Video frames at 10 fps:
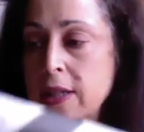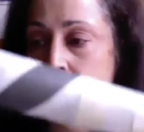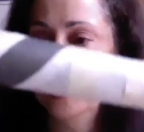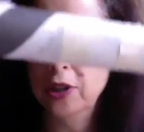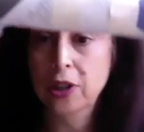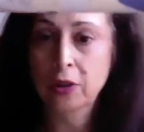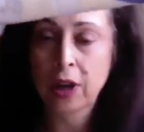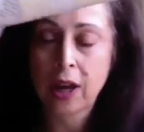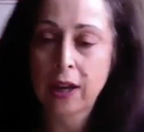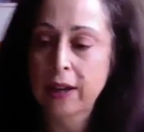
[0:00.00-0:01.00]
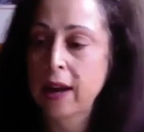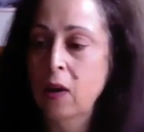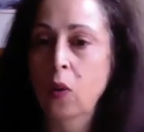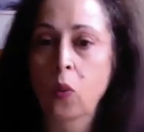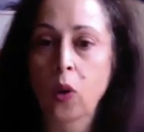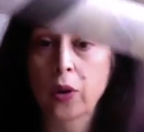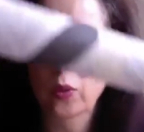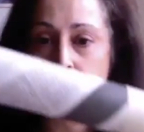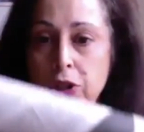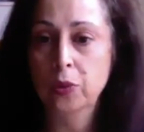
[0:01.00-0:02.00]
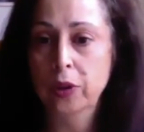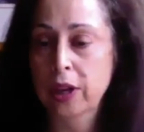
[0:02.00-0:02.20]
up to you. Now, what can we do with